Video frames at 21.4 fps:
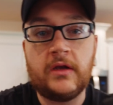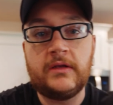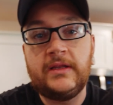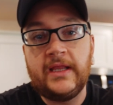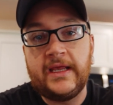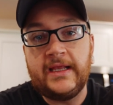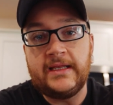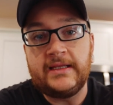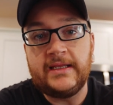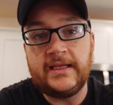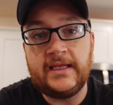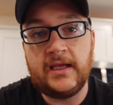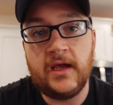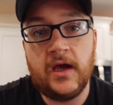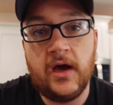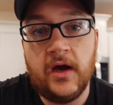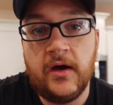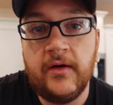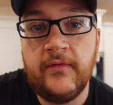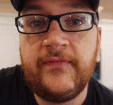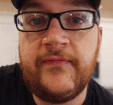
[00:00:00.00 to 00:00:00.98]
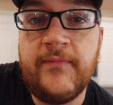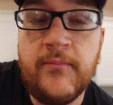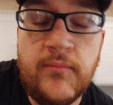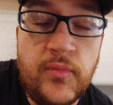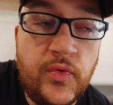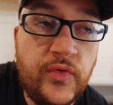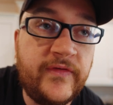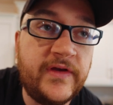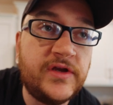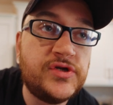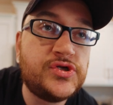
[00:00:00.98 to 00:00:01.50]
lately of
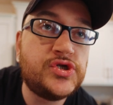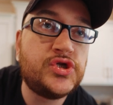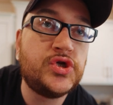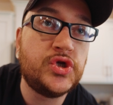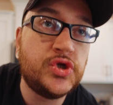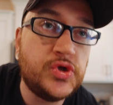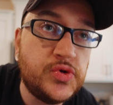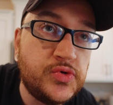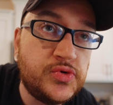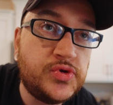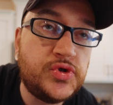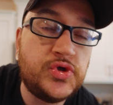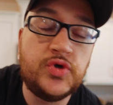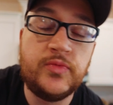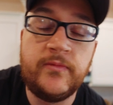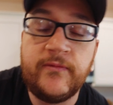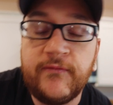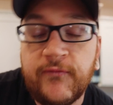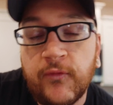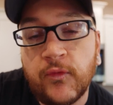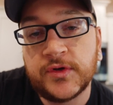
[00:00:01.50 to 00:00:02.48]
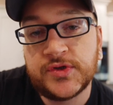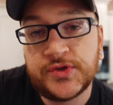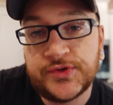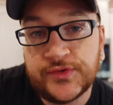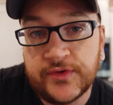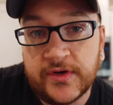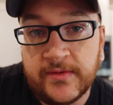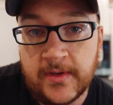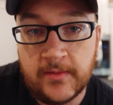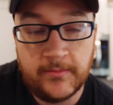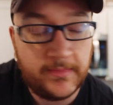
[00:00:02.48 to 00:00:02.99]
moving to YouTube for
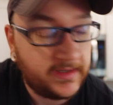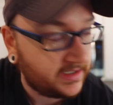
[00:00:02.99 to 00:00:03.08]
streaming,